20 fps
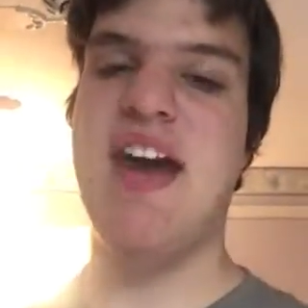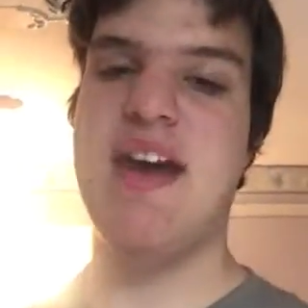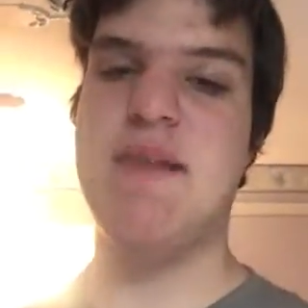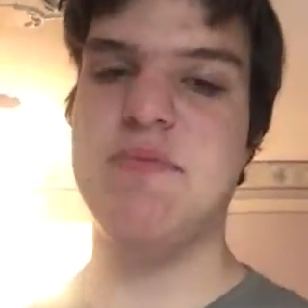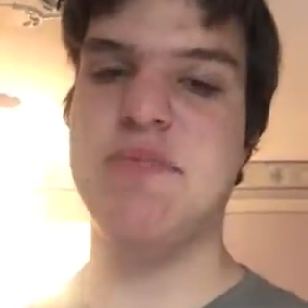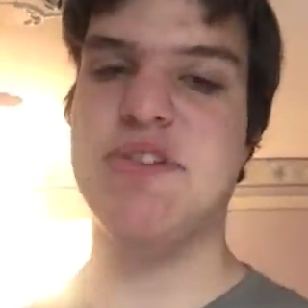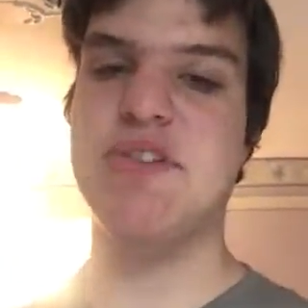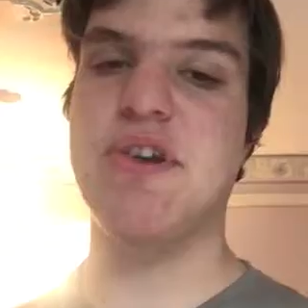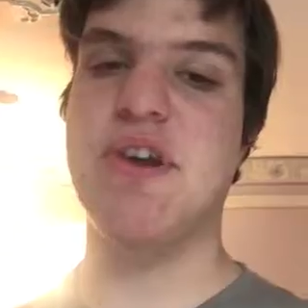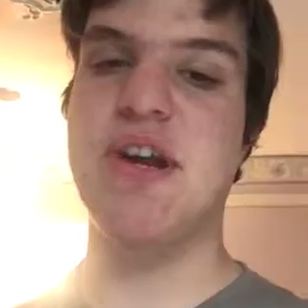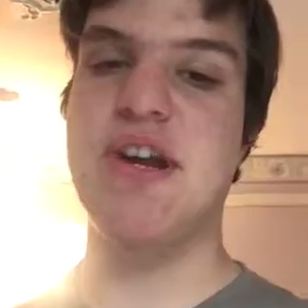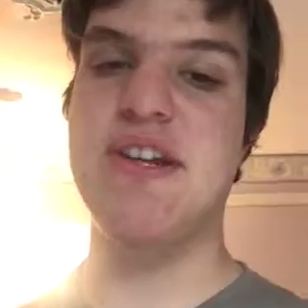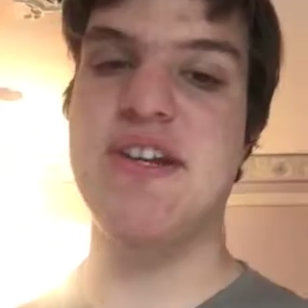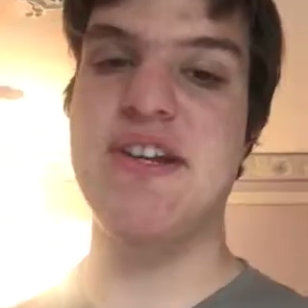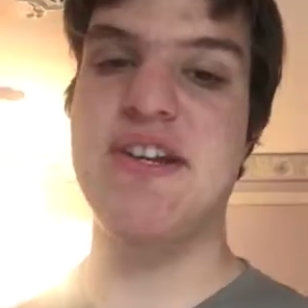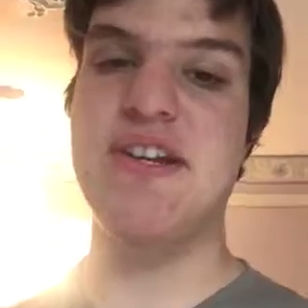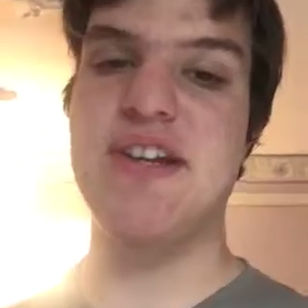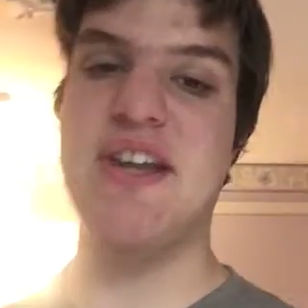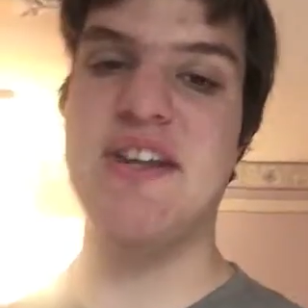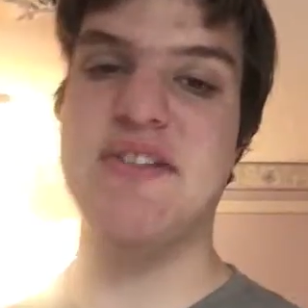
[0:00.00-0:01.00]
I'm sorry I
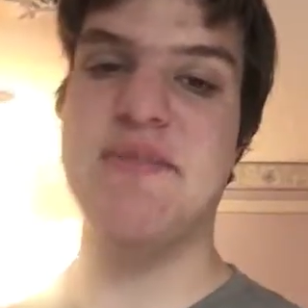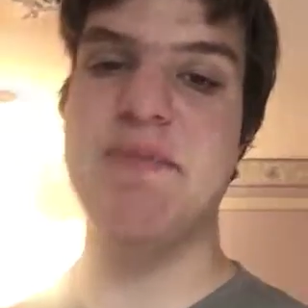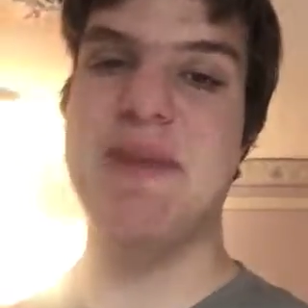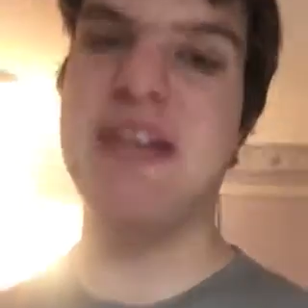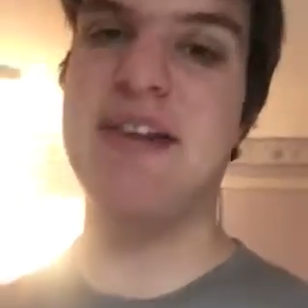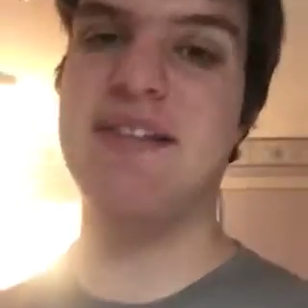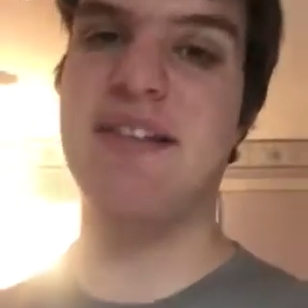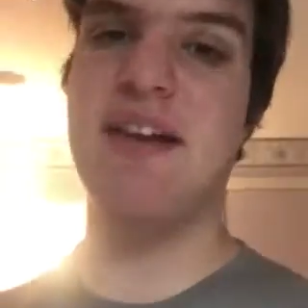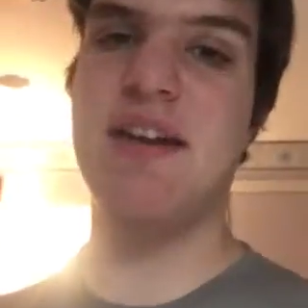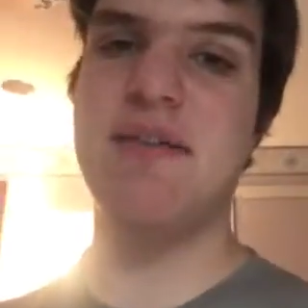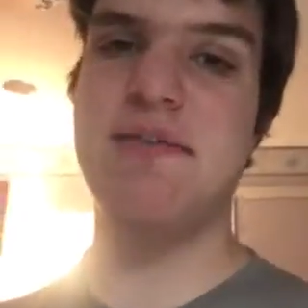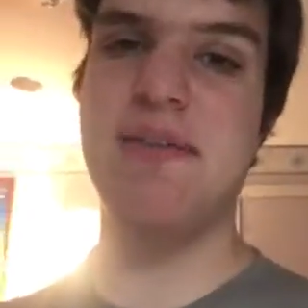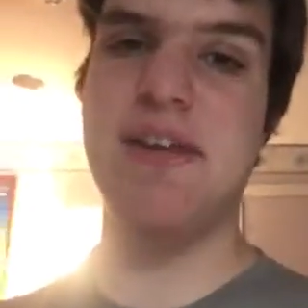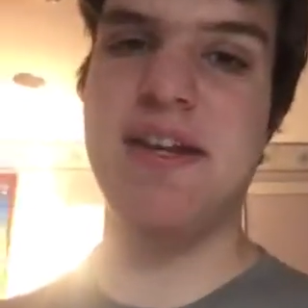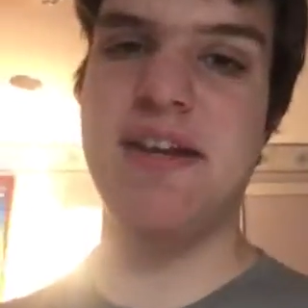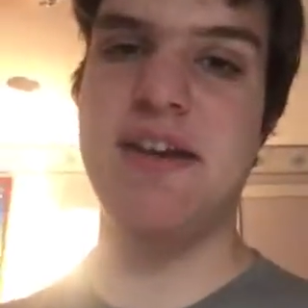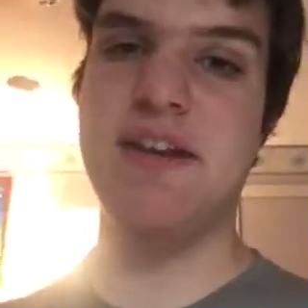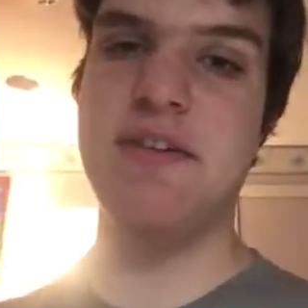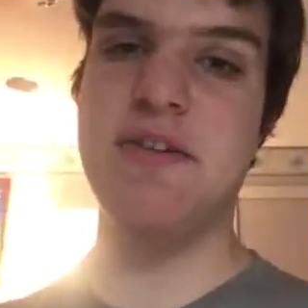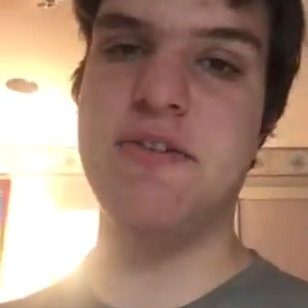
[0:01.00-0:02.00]
didn't get to make a lot of
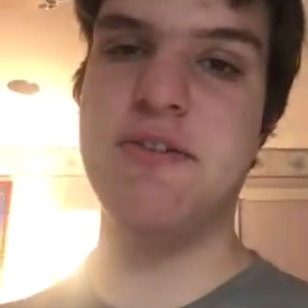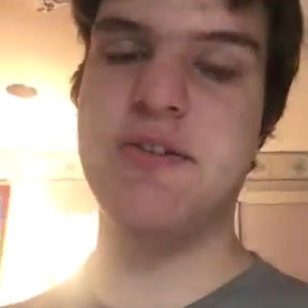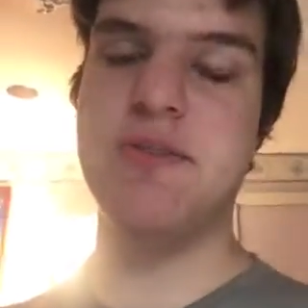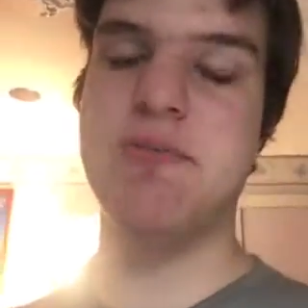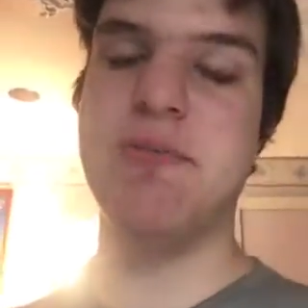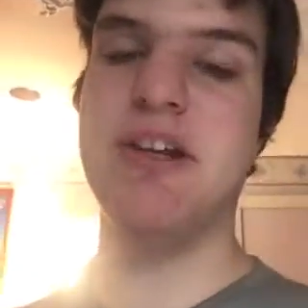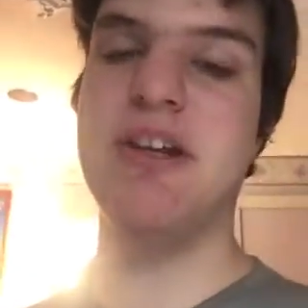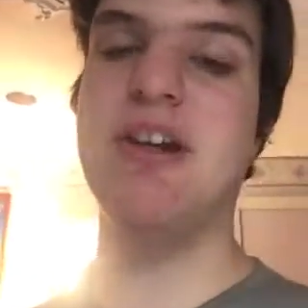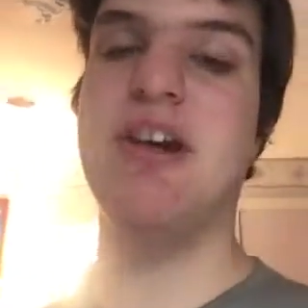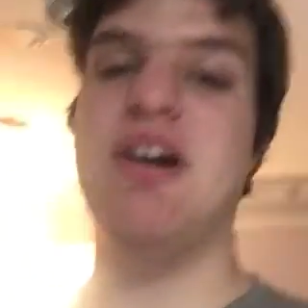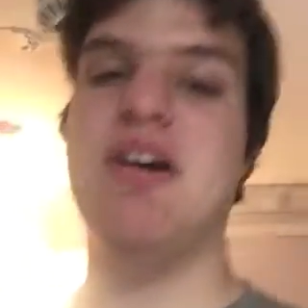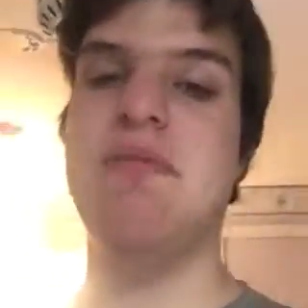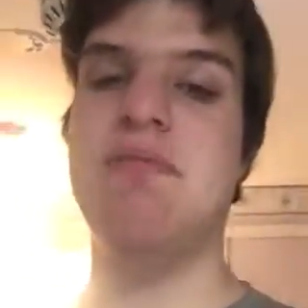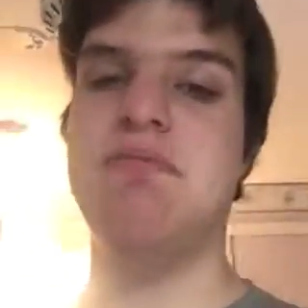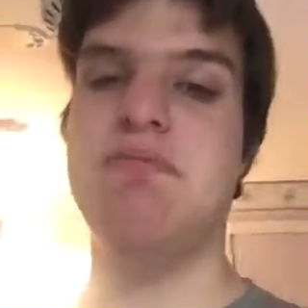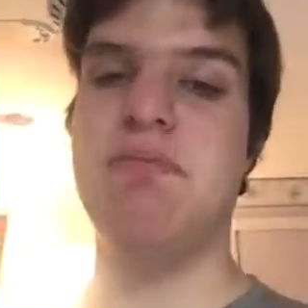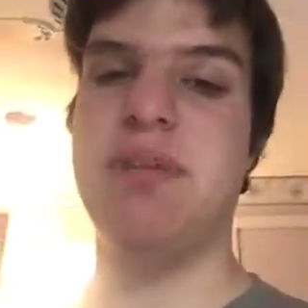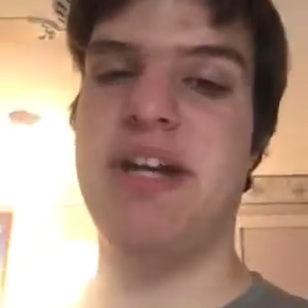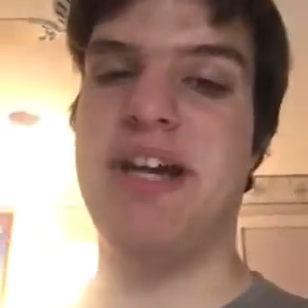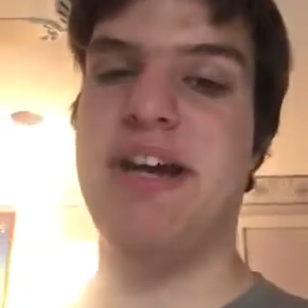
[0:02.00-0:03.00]
videos, but
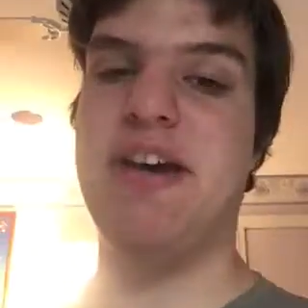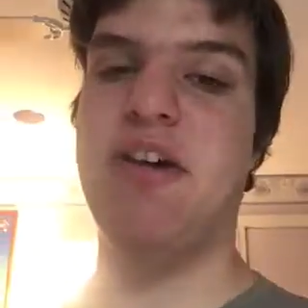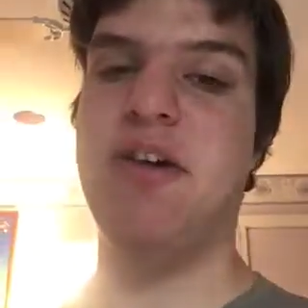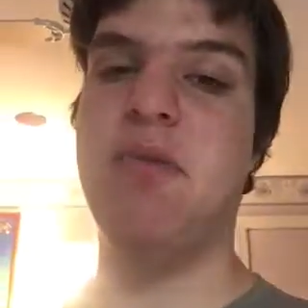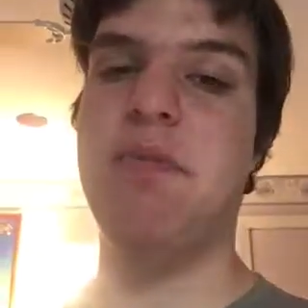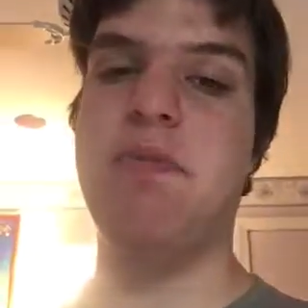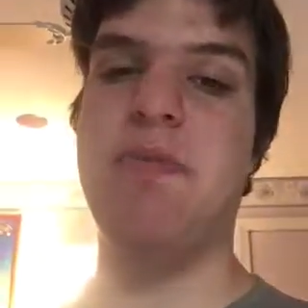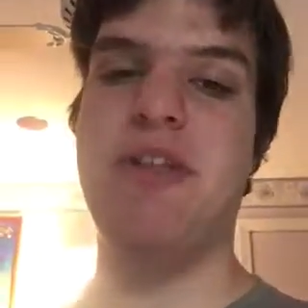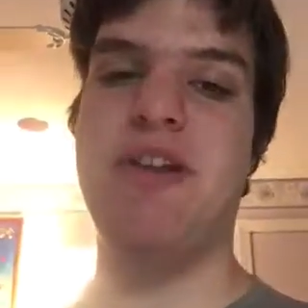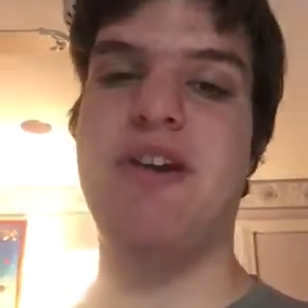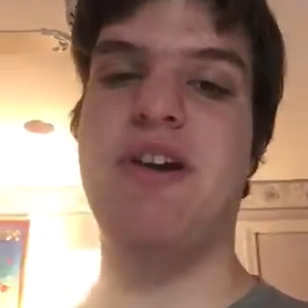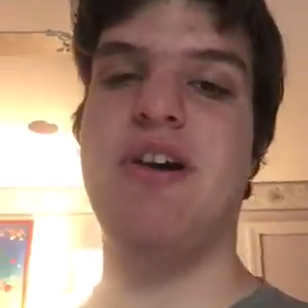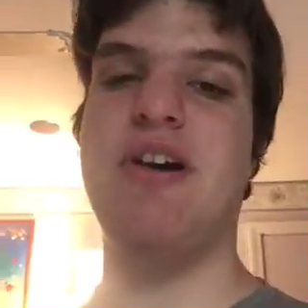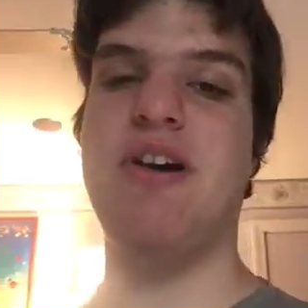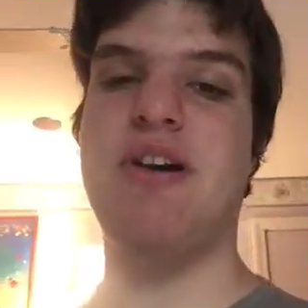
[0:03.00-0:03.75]
I hope that